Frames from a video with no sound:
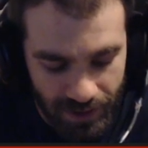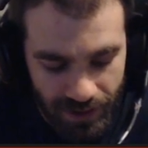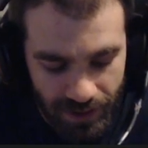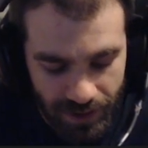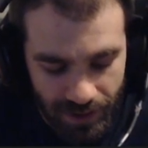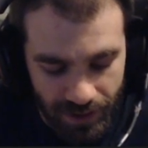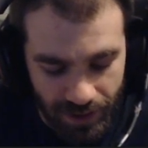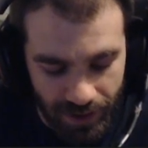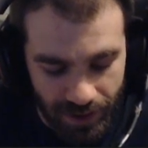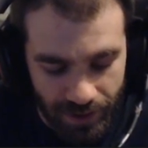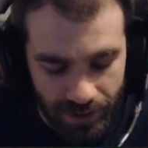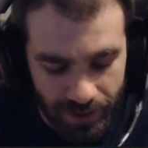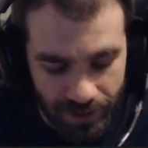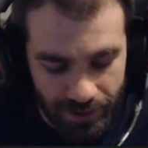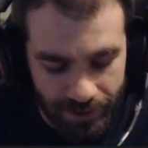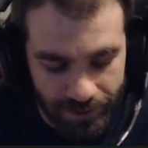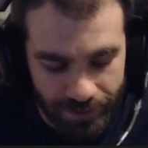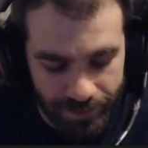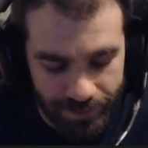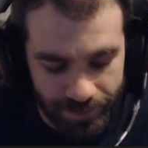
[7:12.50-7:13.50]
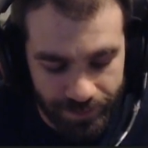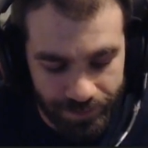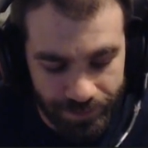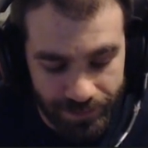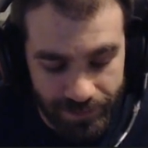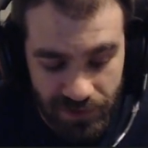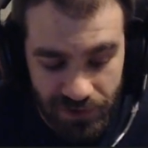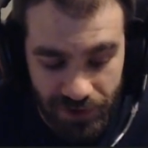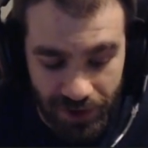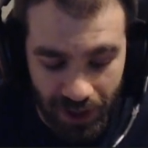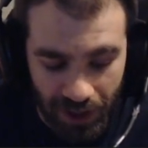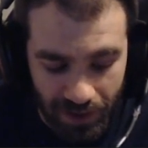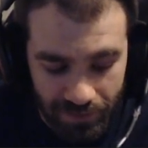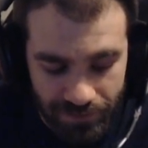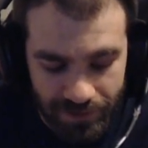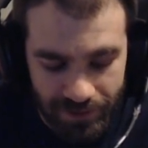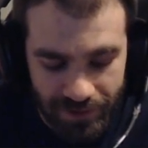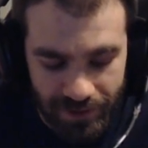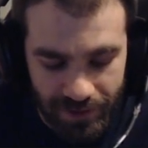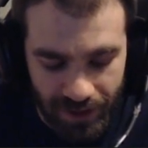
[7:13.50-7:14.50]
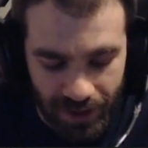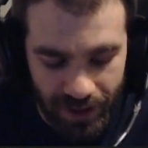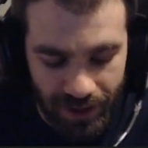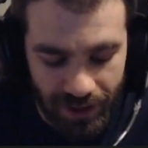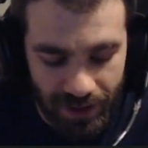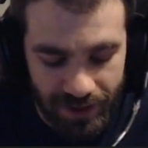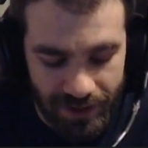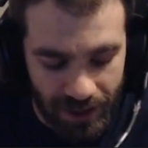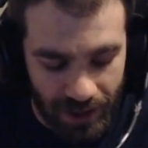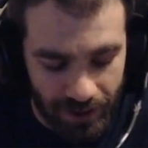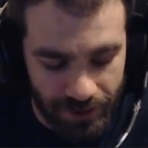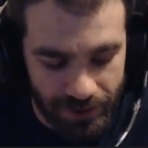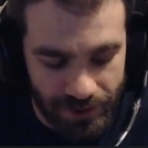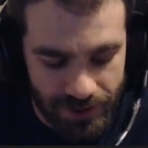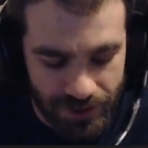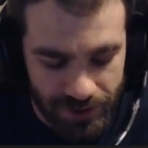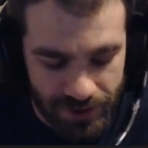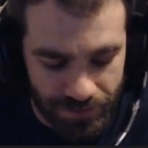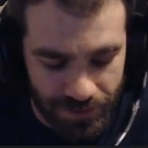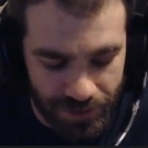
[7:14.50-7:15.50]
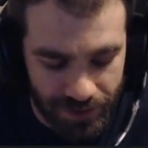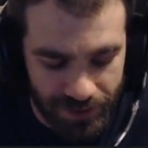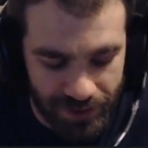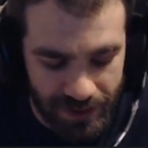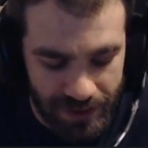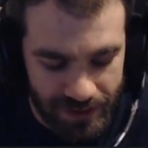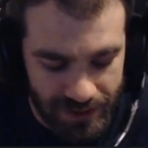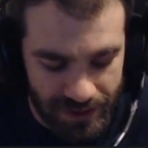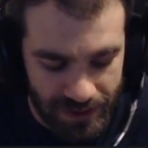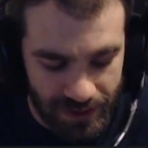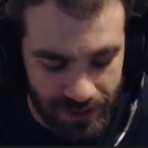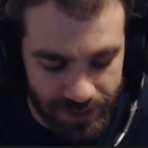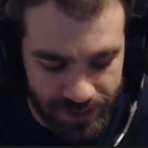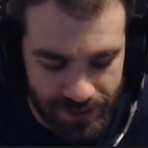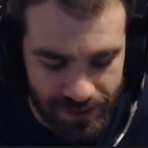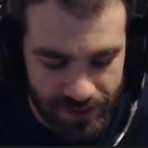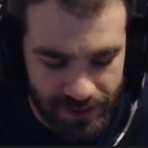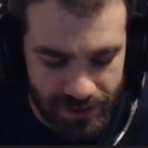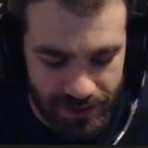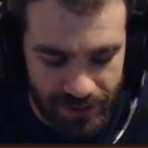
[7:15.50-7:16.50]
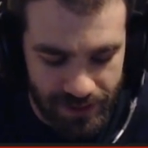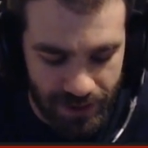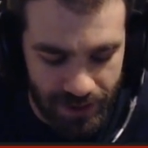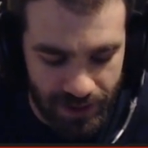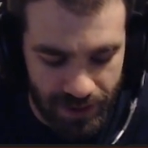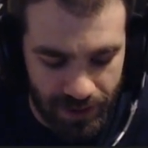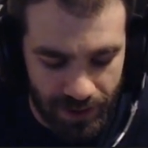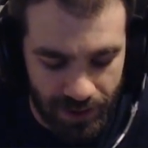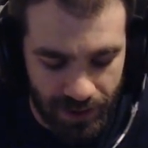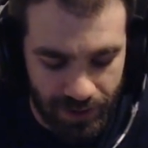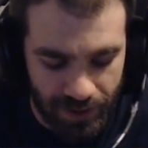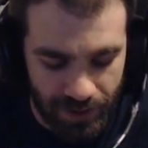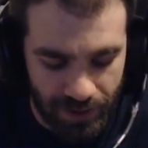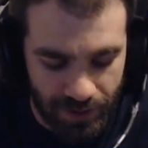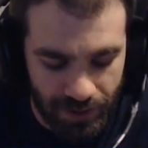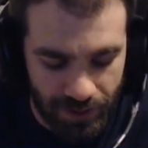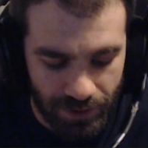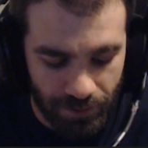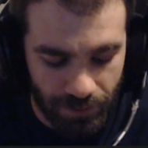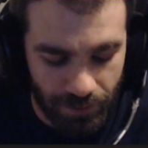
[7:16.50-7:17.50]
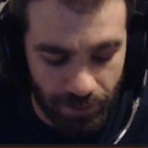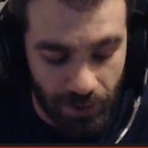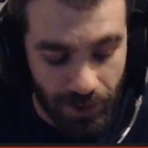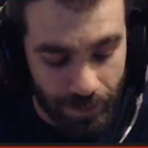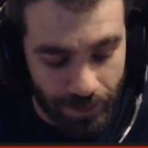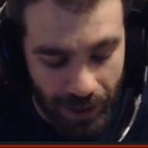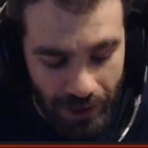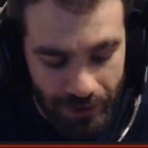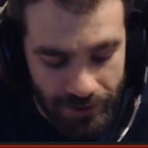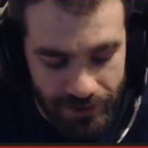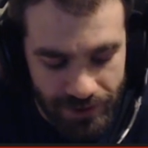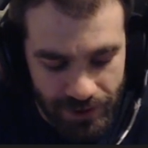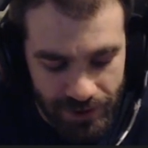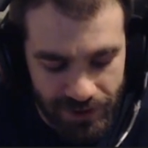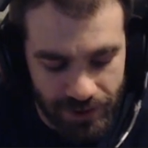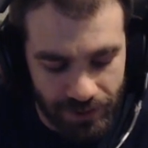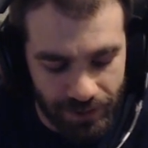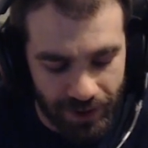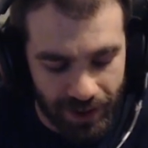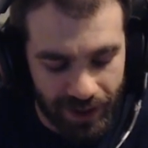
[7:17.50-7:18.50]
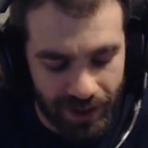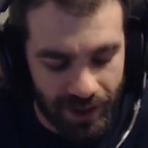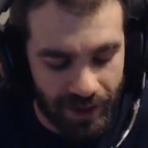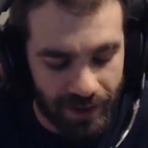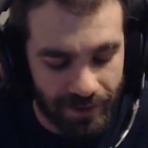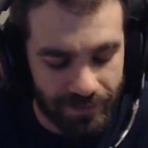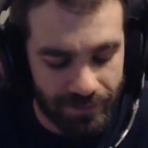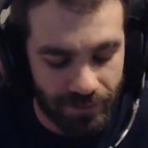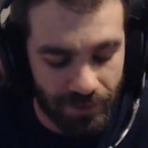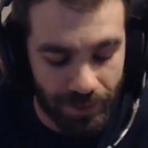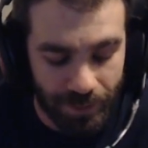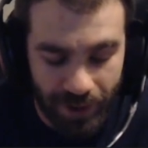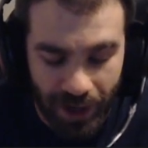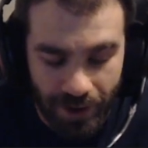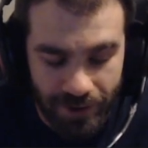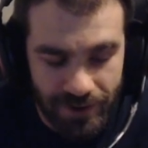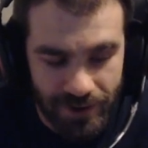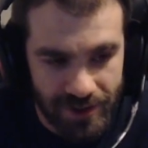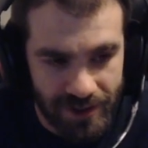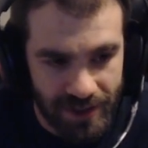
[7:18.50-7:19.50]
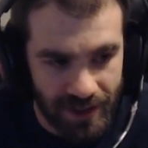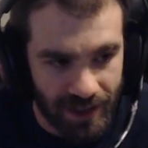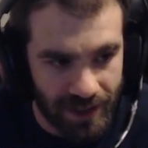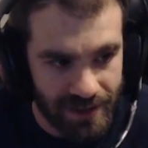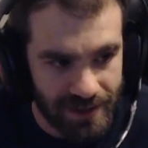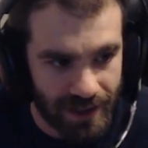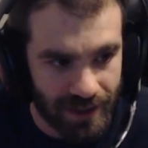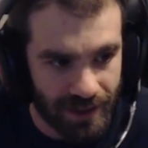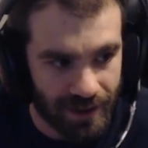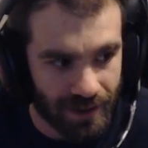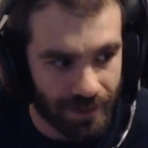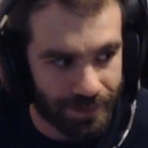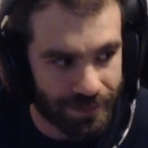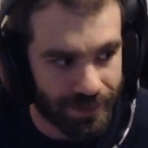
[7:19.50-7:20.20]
So after I acknowledge those feelings, it's what boundaries do I have? What boundaries did I set up?